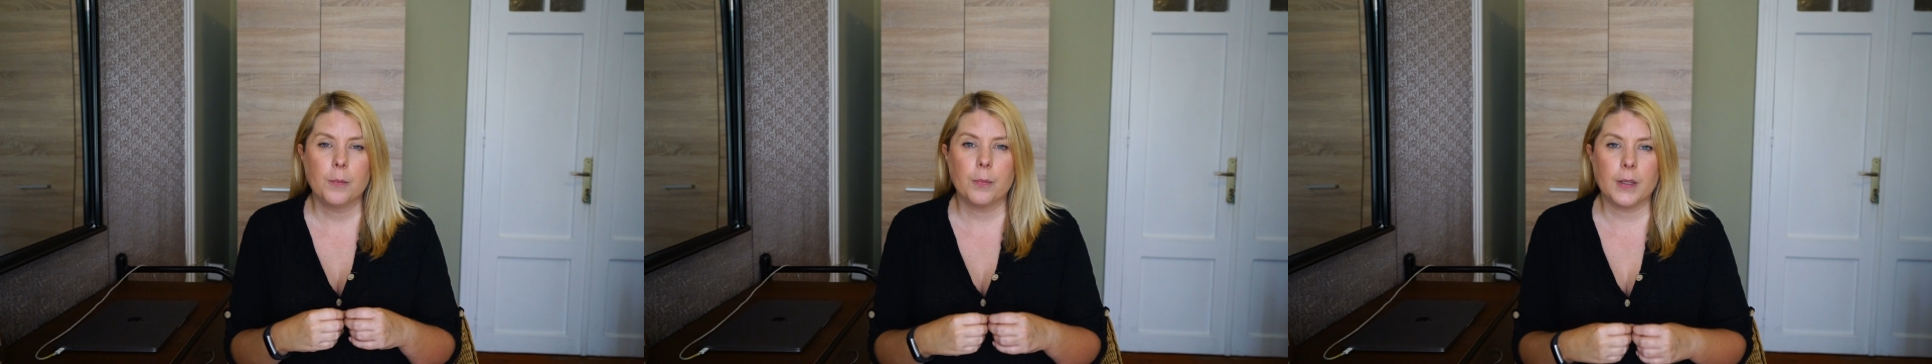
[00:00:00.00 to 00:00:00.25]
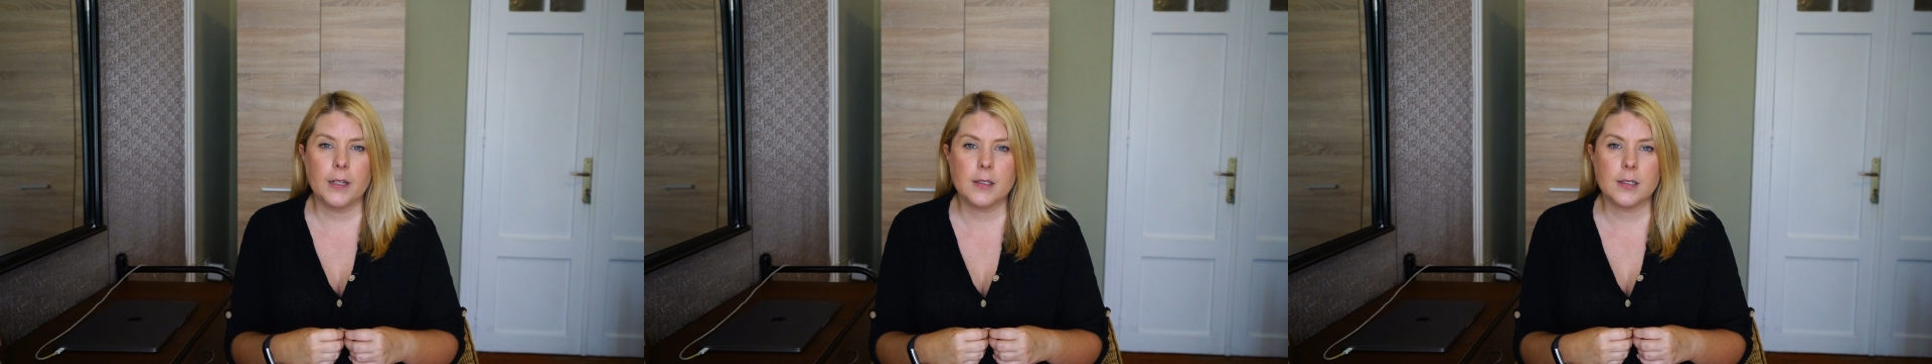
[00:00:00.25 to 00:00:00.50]

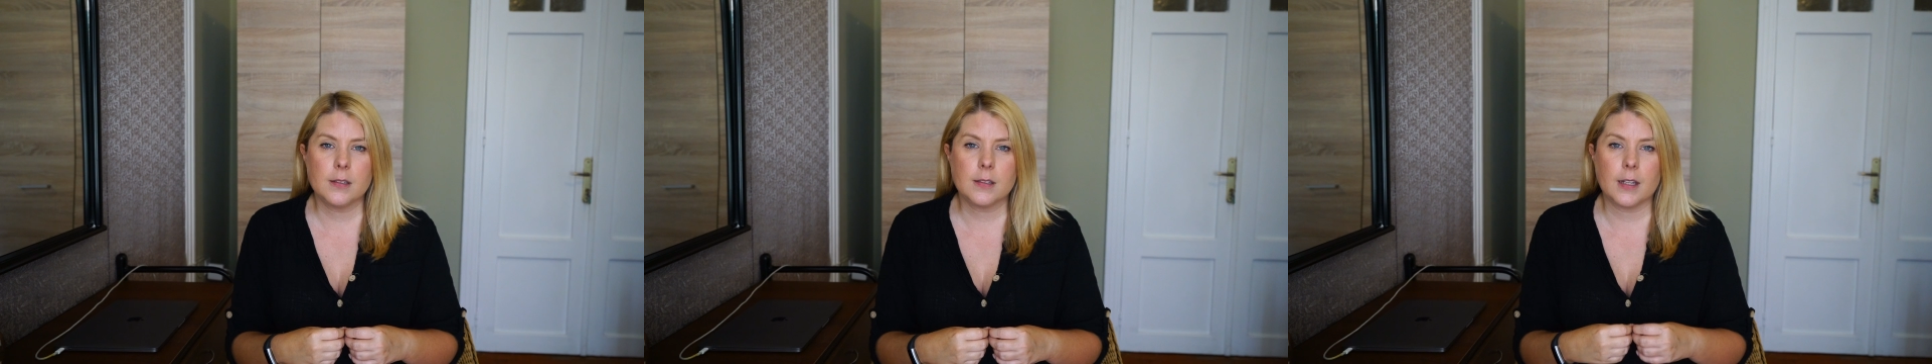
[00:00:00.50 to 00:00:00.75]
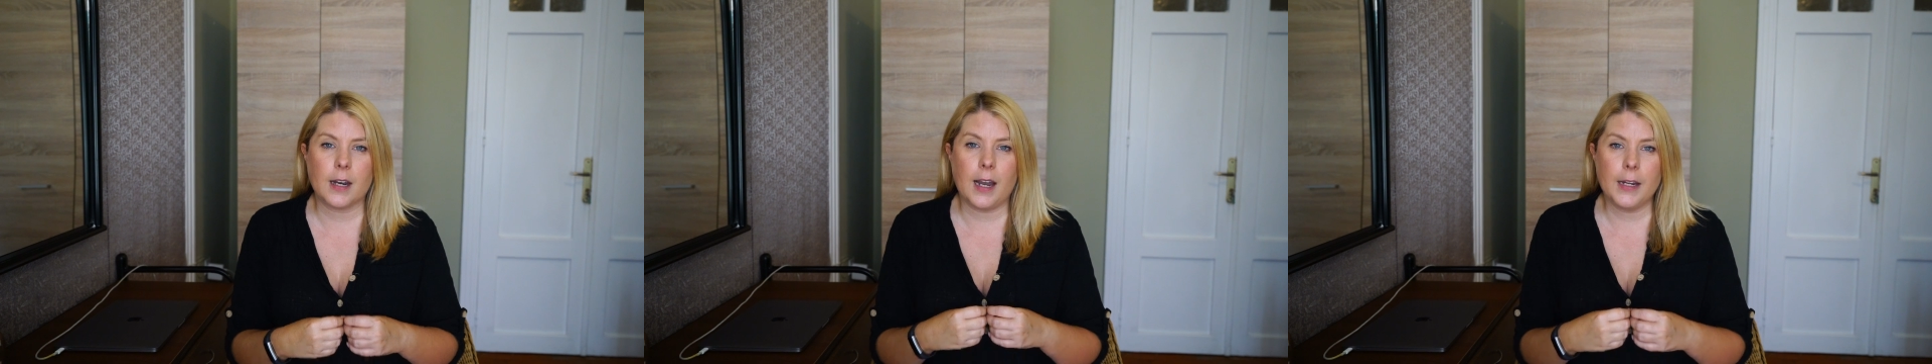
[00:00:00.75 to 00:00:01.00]
places
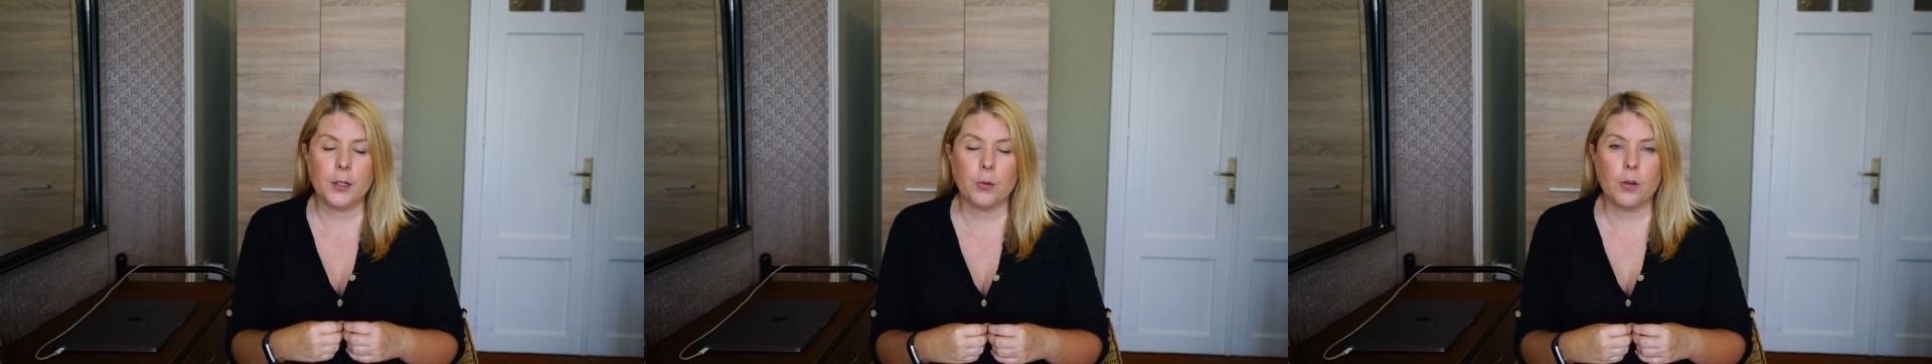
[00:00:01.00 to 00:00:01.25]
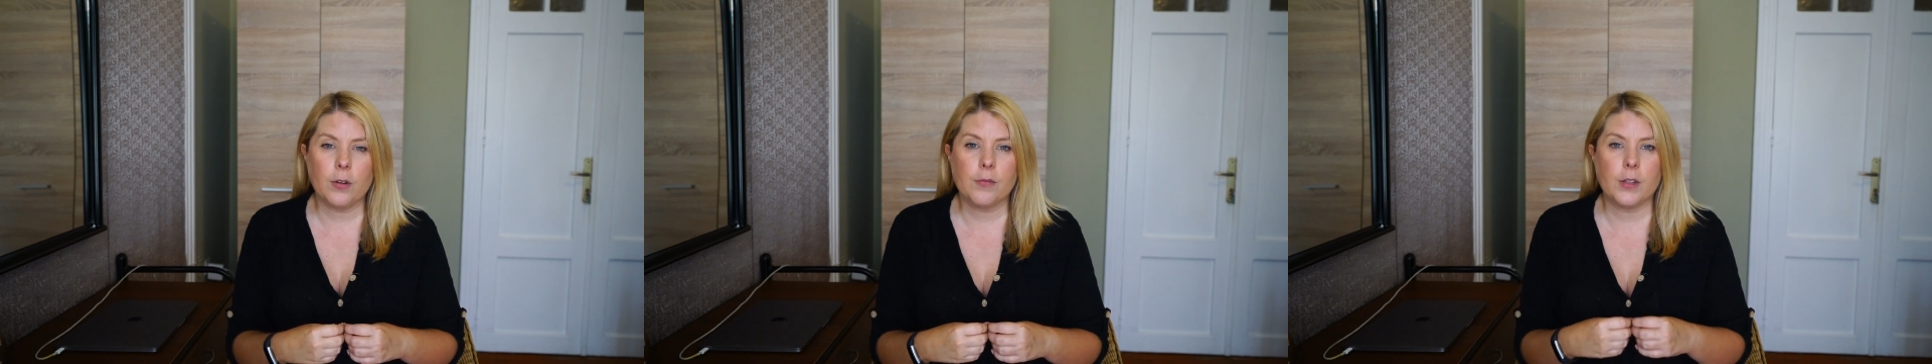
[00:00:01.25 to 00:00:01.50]
that I
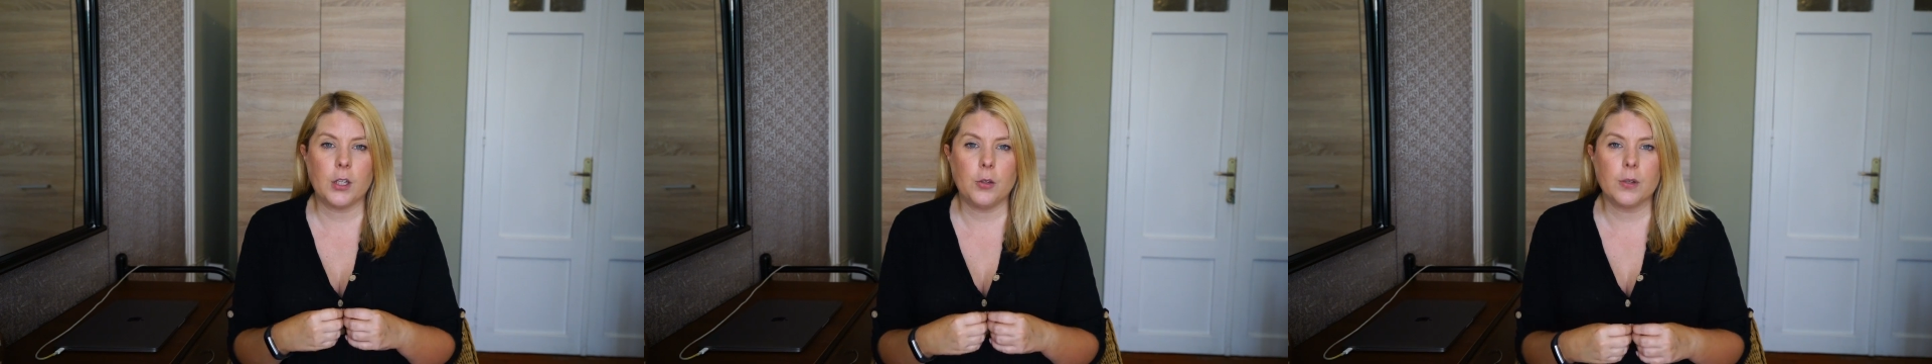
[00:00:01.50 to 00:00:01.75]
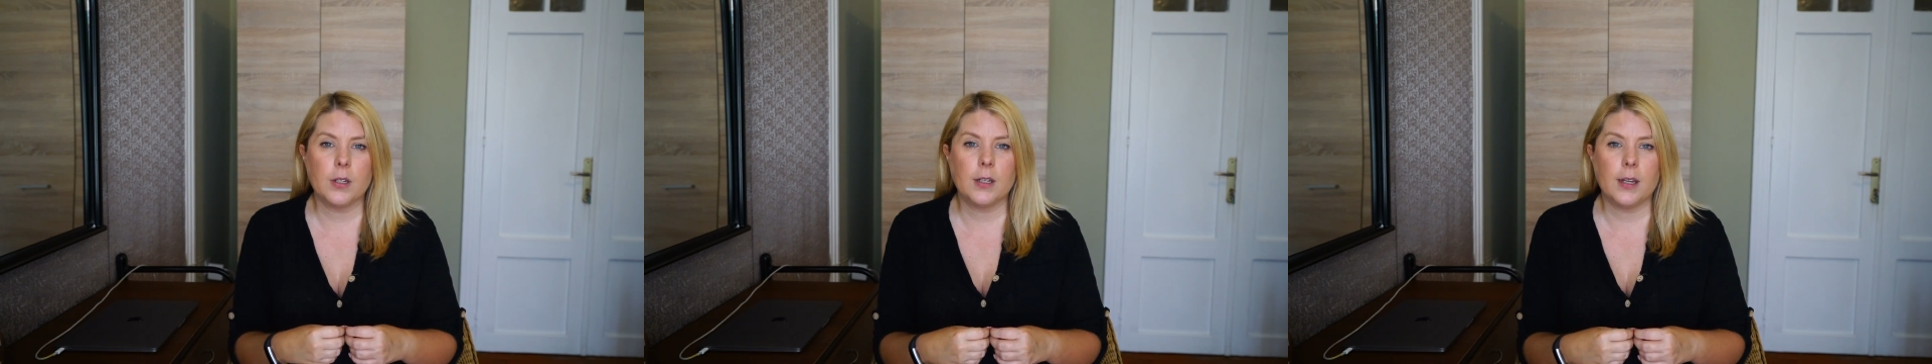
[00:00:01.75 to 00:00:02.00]
know of that
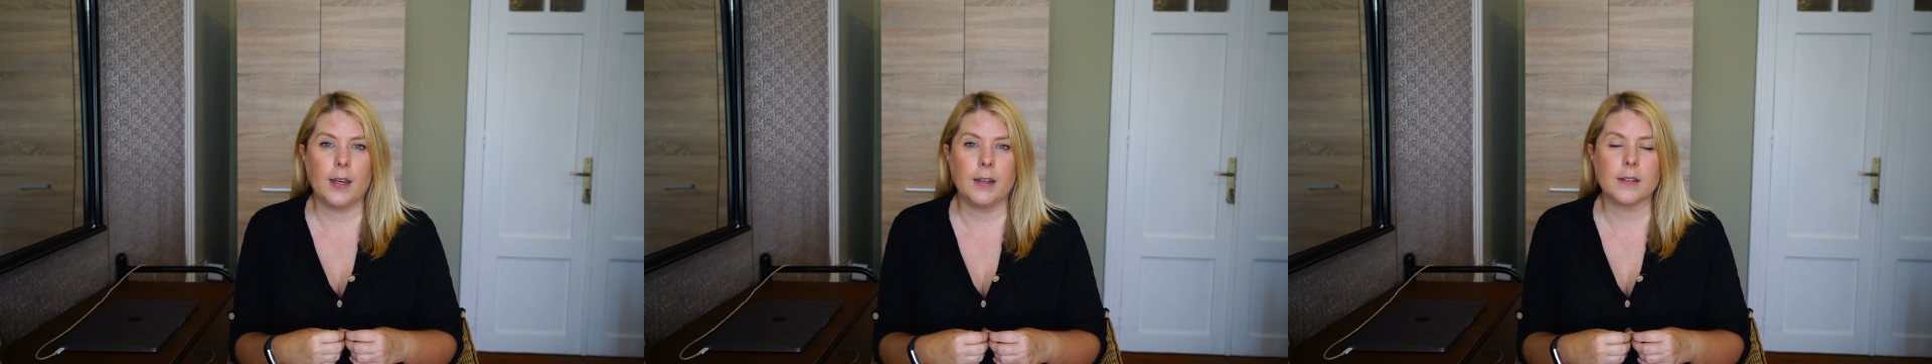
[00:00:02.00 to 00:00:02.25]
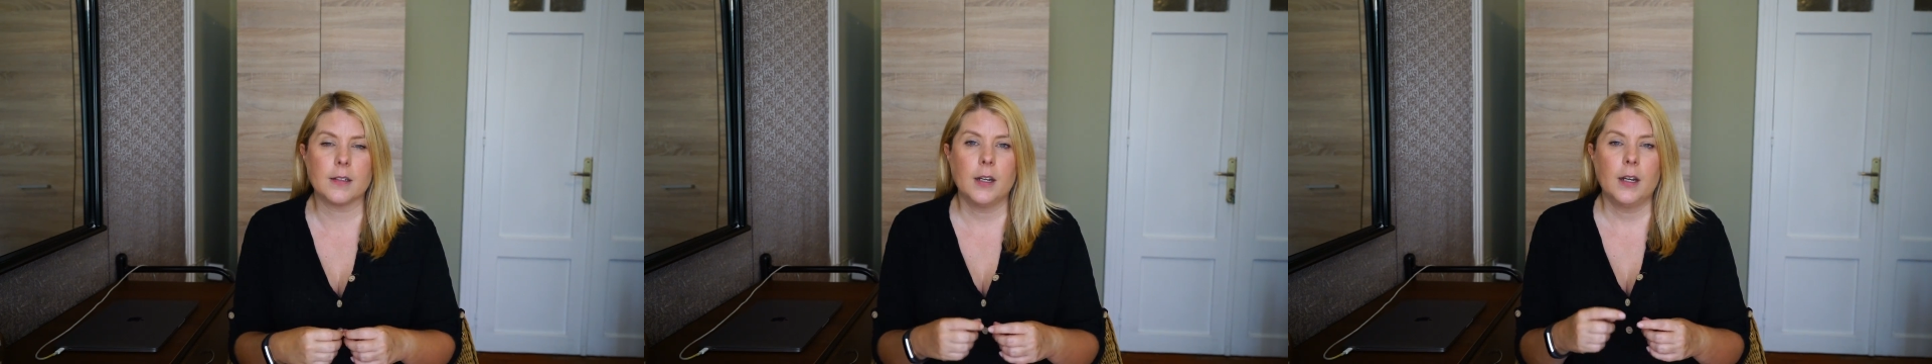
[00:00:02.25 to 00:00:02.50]
you can
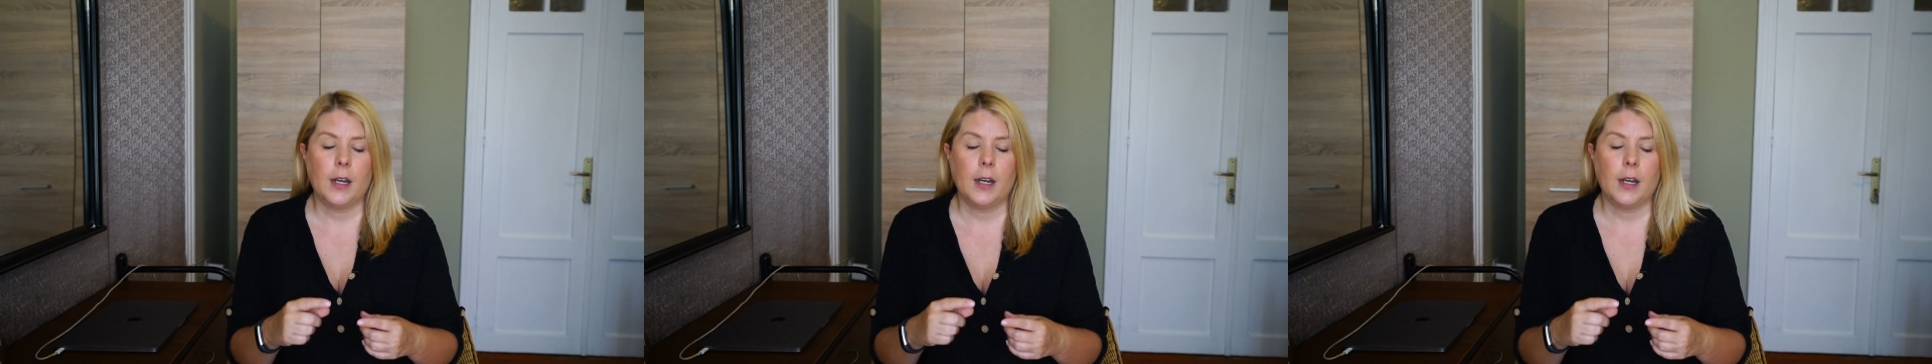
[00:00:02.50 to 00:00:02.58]
get